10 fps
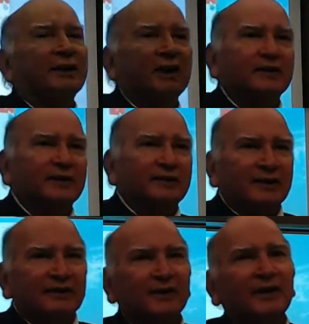And this
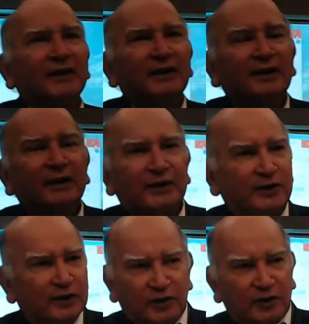is
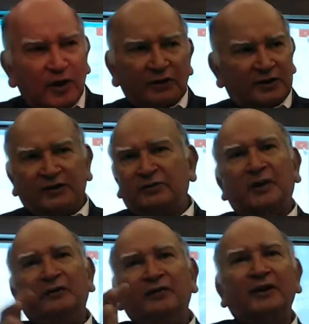not just
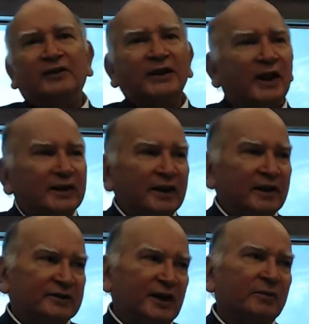my fancy idea.
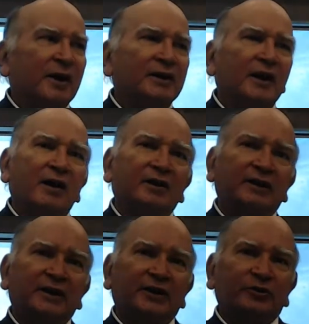Salman Khan
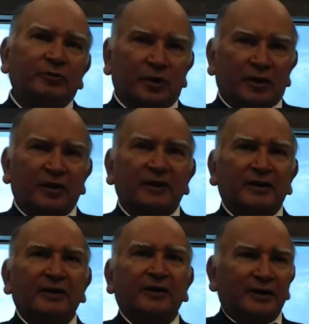in his book,
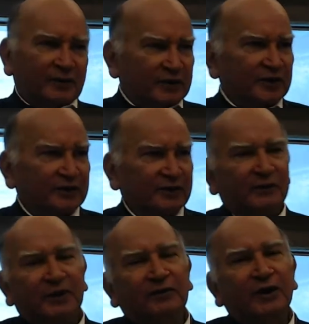which is the
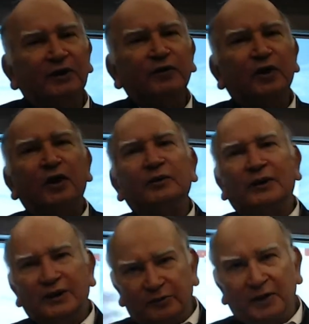One World Book House
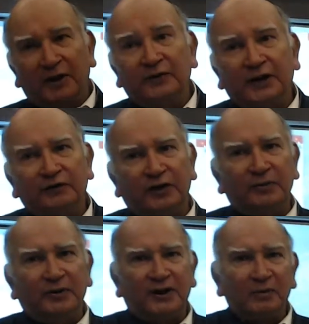and it's become very
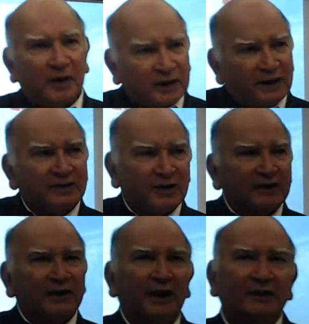famous. Salman Khan
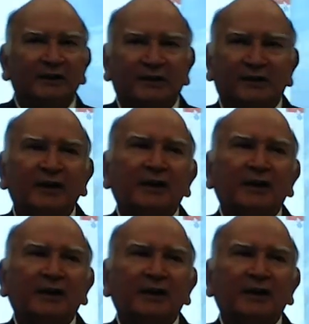started like this.